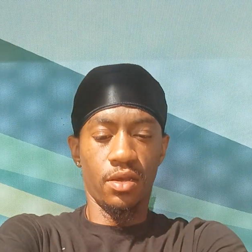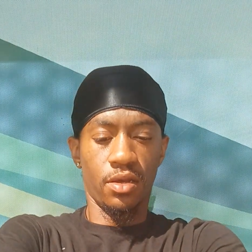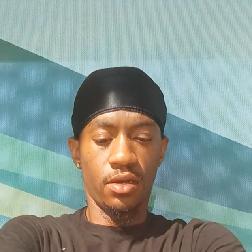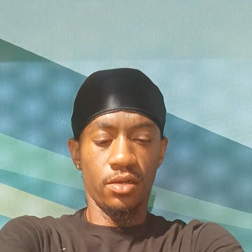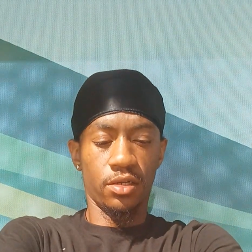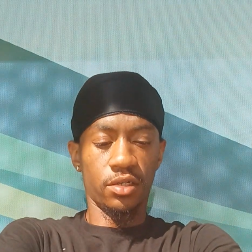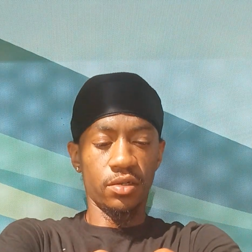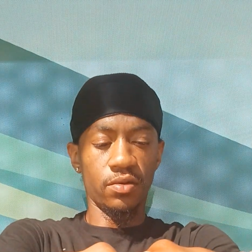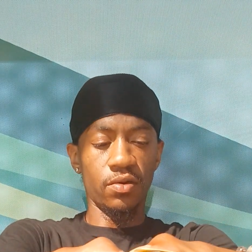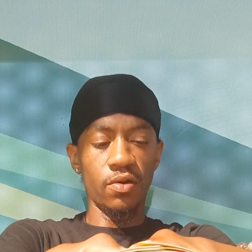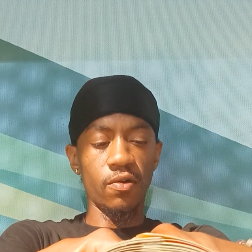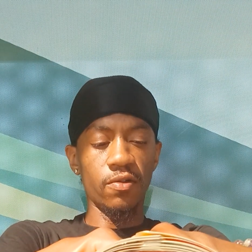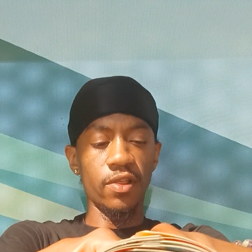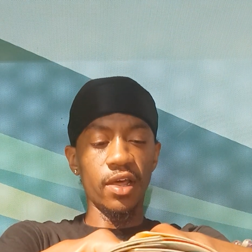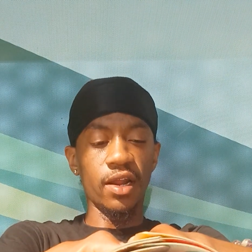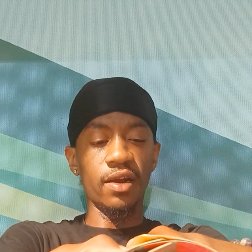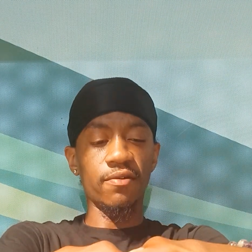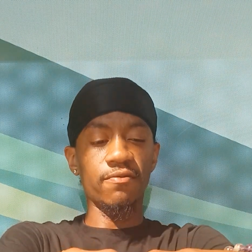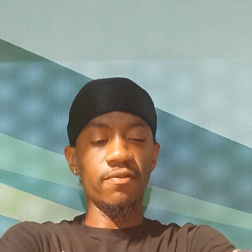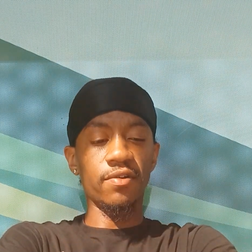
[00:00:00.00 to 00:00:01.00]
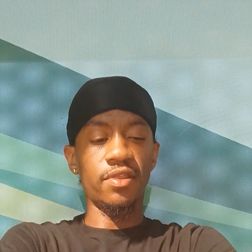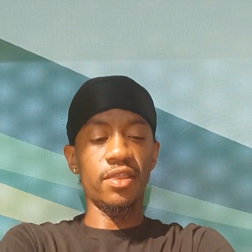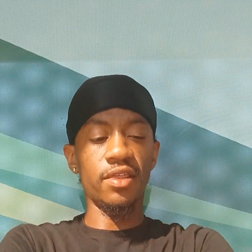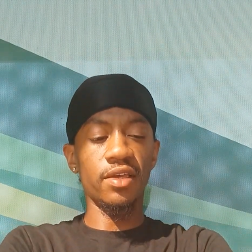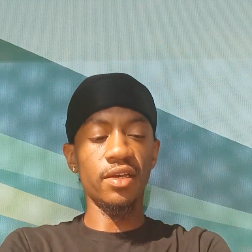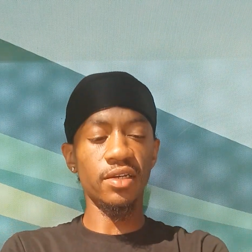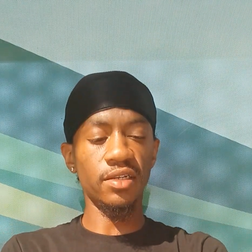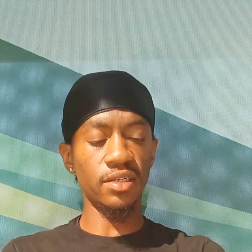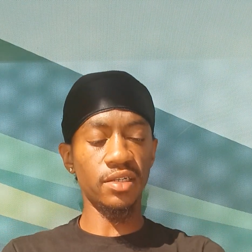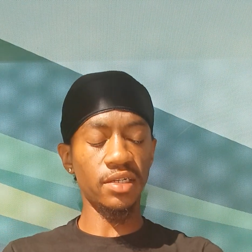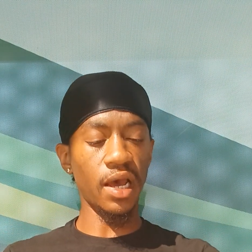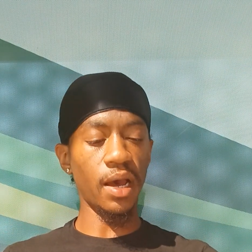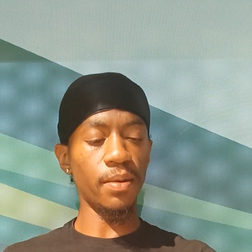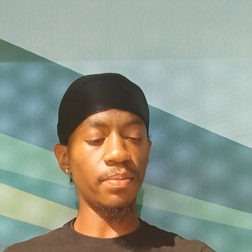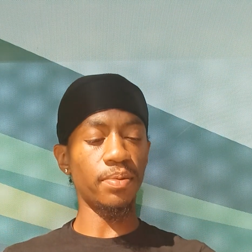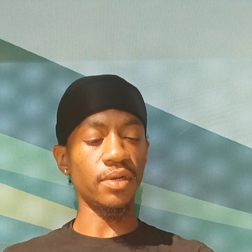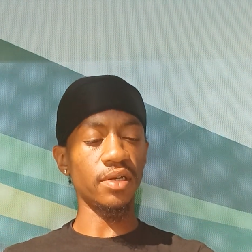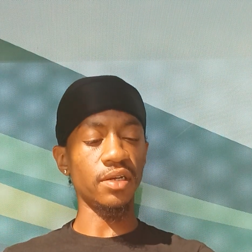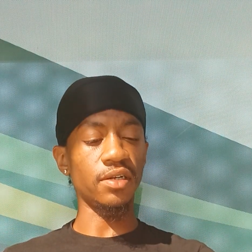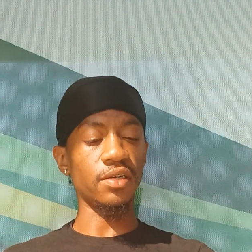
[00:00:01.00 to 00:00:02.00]
So know that everything is
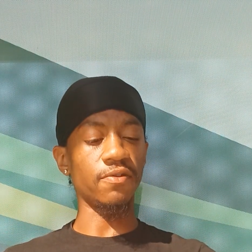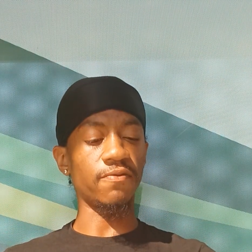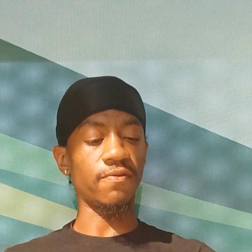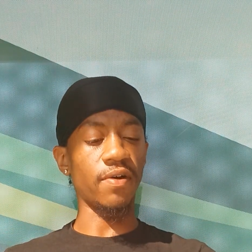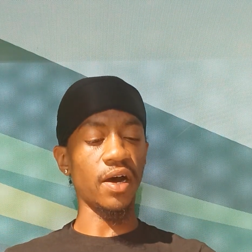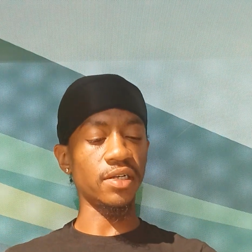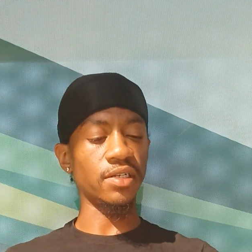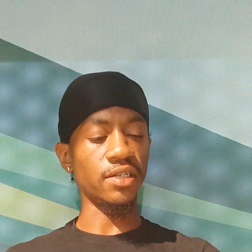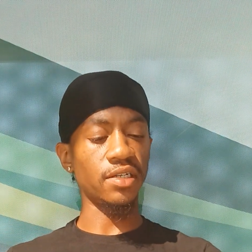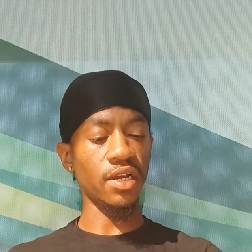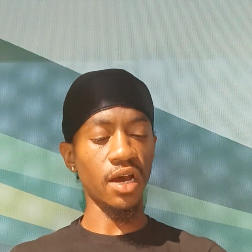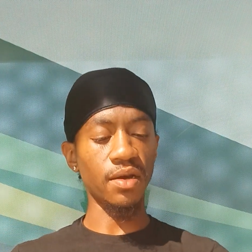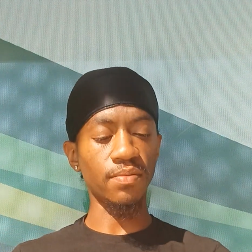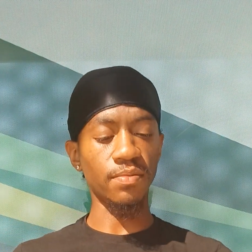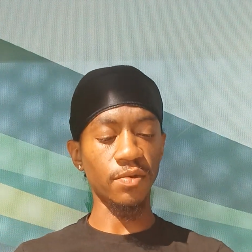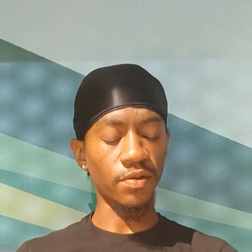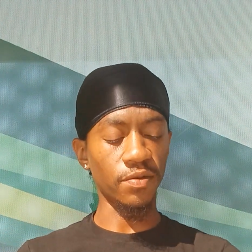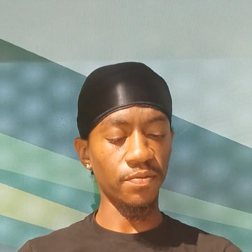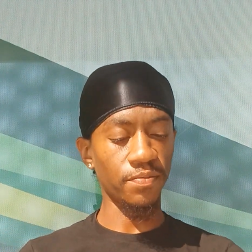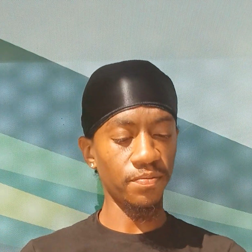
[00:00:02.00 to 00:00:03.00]
happening in divine timing.